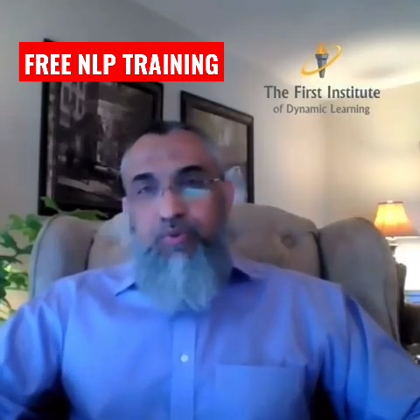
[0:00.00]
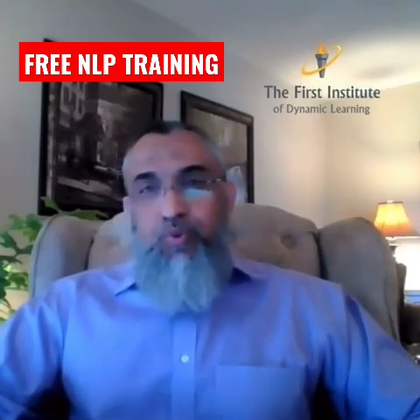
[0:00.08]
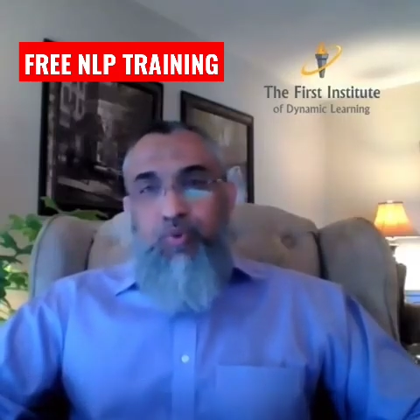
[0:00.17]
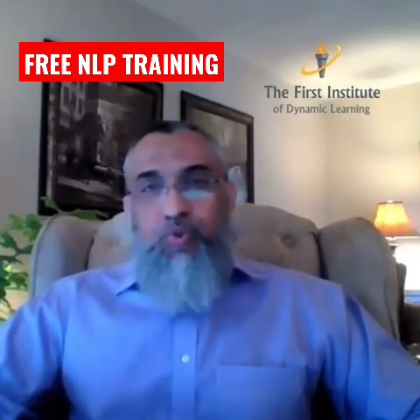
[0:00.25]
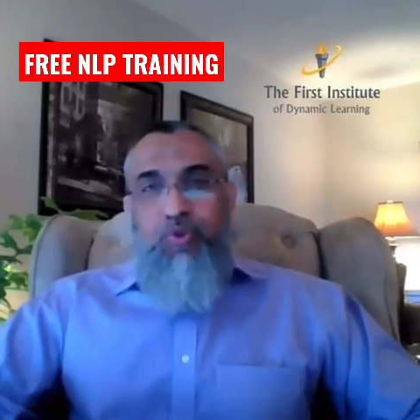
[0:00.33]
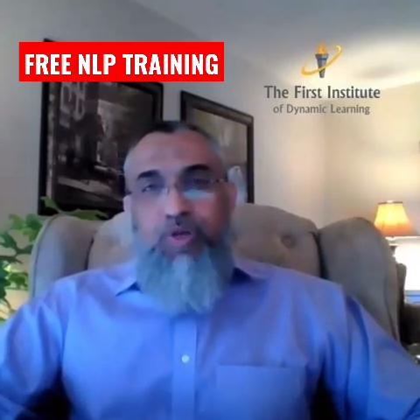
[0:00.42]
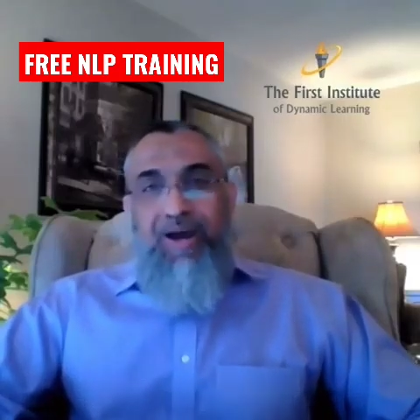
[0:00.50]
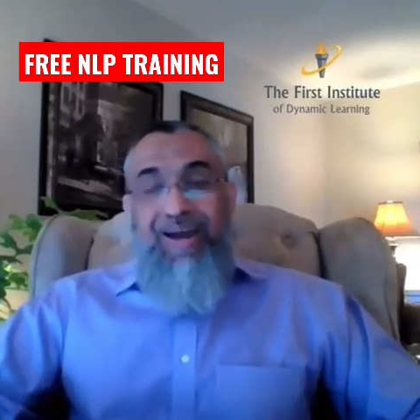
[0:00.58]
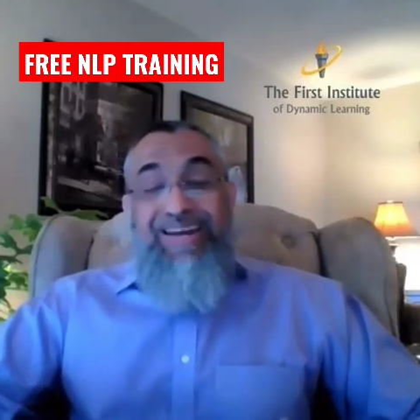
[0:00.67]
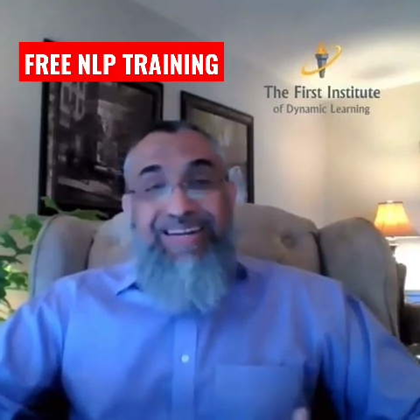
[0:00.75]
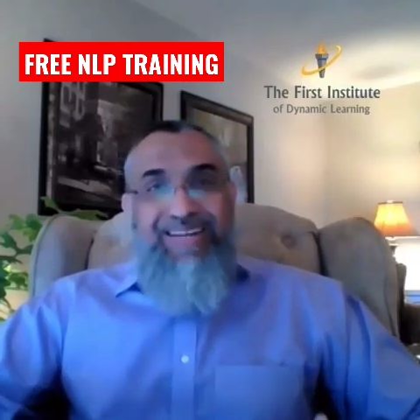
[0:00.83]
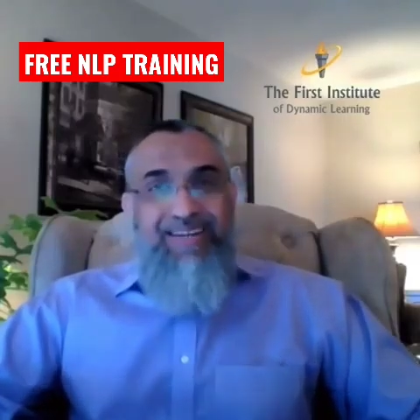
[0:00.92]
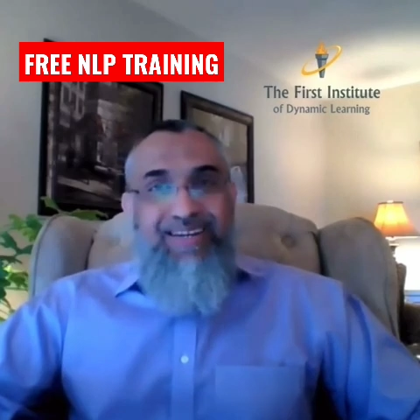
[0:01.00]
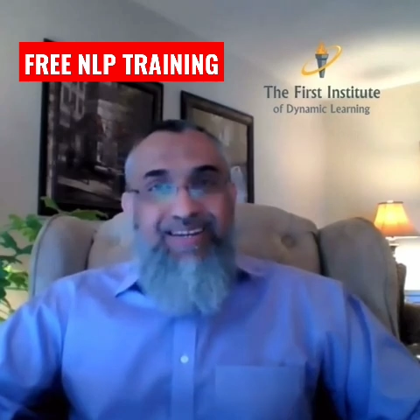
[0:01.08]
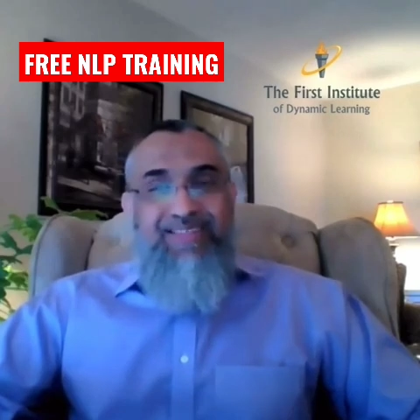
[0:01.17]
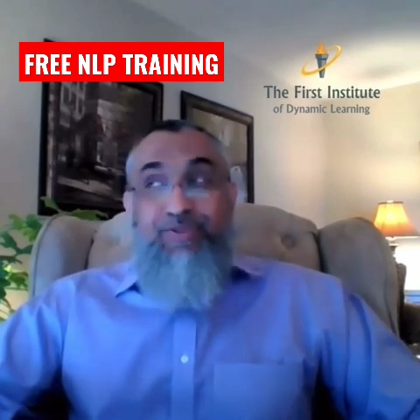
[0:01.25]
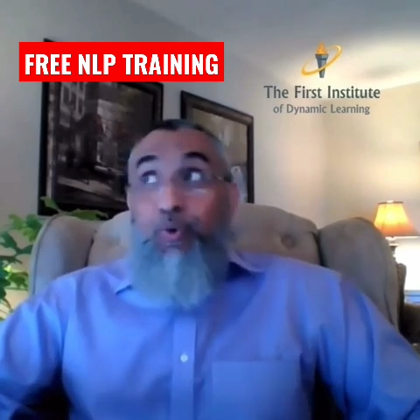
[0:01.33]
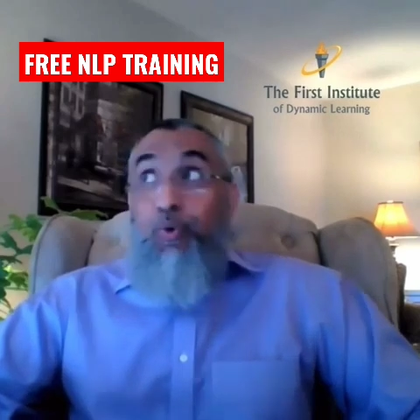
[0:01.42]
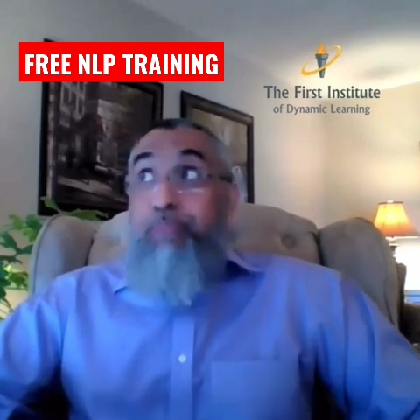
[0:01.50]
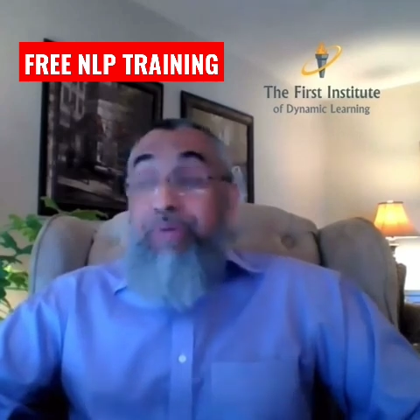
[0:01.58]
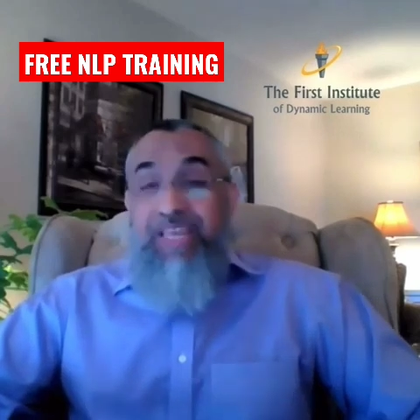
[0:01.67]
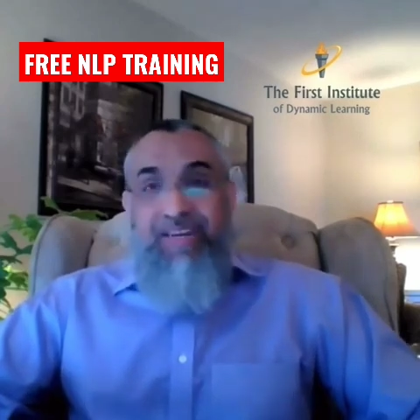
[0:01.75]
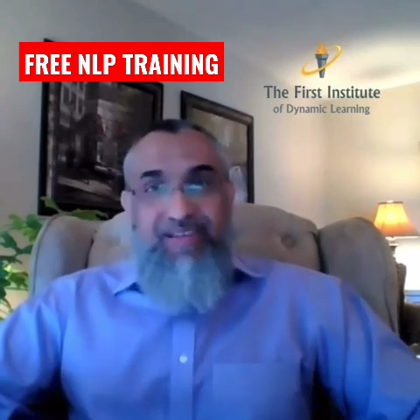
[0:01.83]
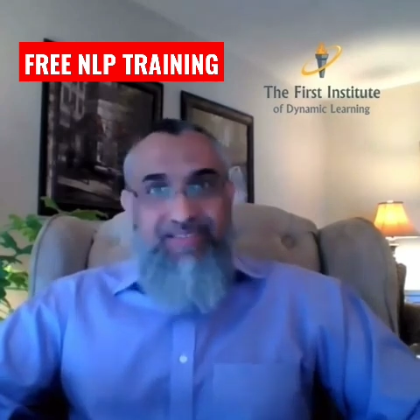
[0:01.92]
those ideas, these
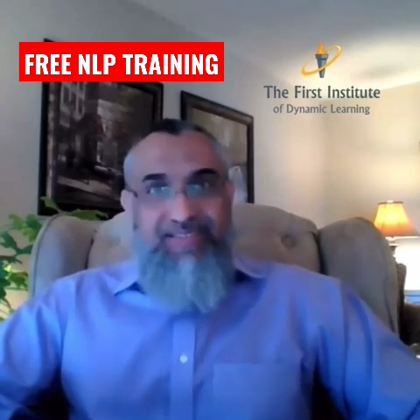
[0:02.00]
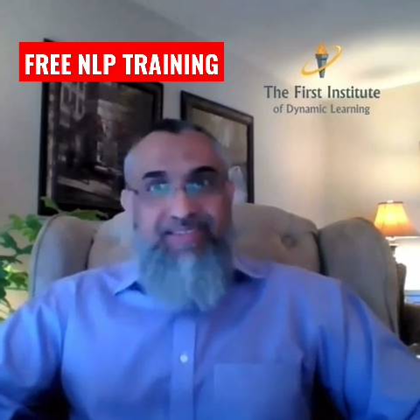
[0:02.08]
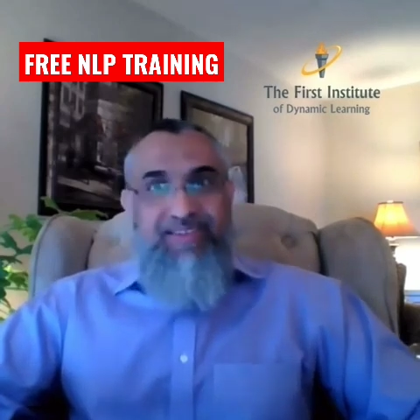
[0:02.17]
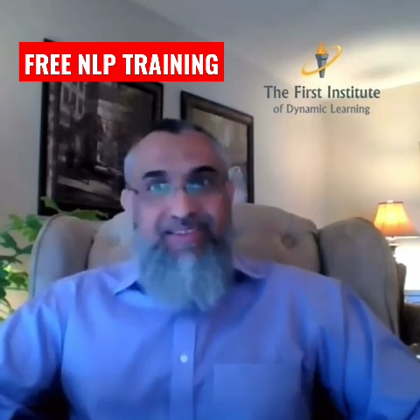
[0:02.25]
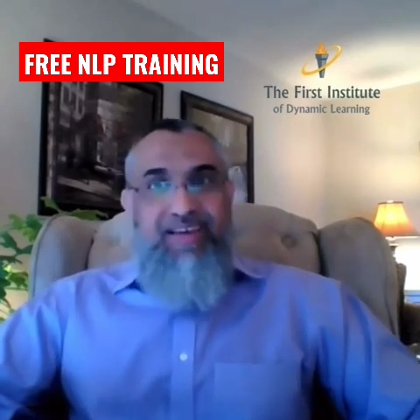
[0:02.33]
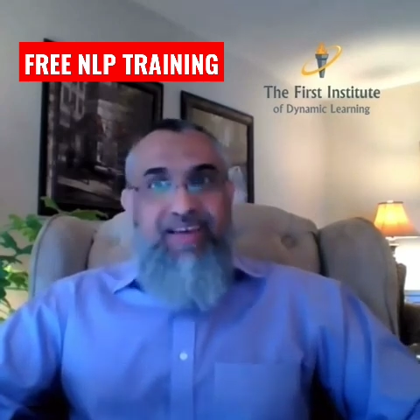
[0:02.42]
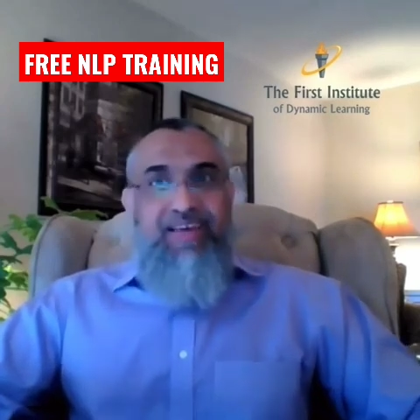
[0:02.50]
opinions